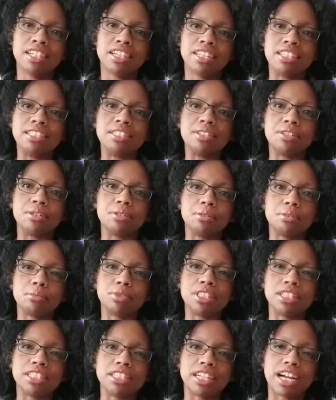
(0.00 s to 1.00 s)
I know
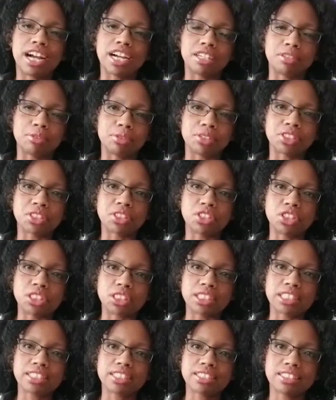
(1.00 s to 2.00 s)
when I was
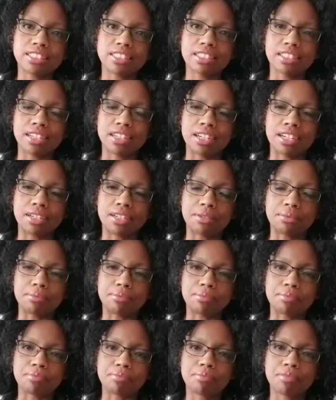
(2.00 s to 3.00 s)
just
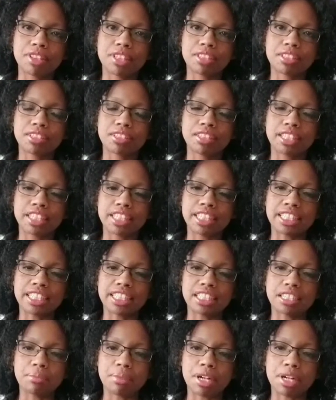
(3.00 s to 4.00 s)

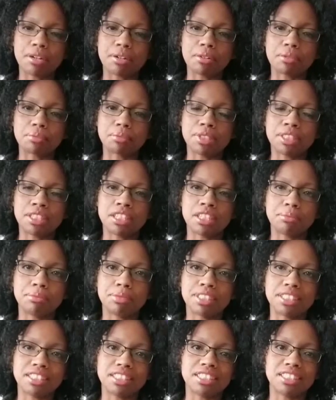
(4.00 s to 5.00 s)
thinking about
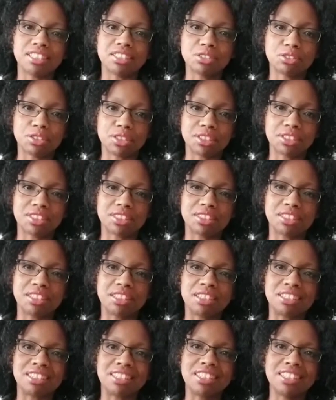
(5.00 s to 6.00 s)
becoming an
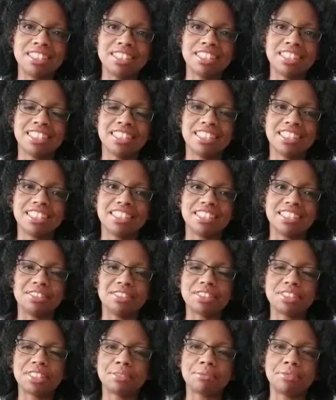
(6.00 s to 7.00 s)
instructor,
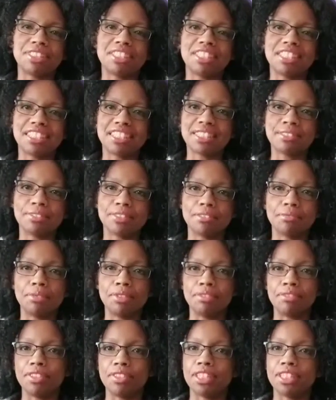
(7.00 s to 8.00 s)
something like this would have
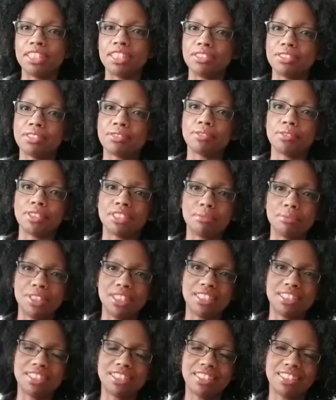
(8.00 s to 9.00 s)
been very useful to
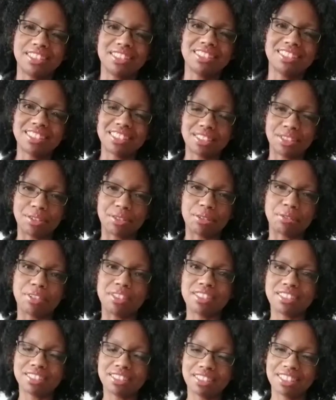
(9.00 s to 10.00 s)
me. So
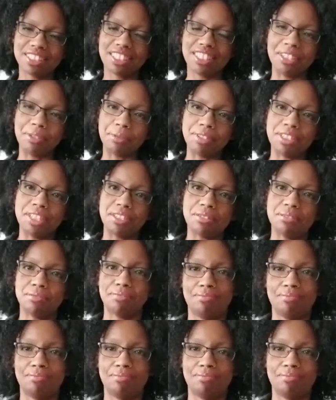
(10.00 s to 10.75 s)
here we go.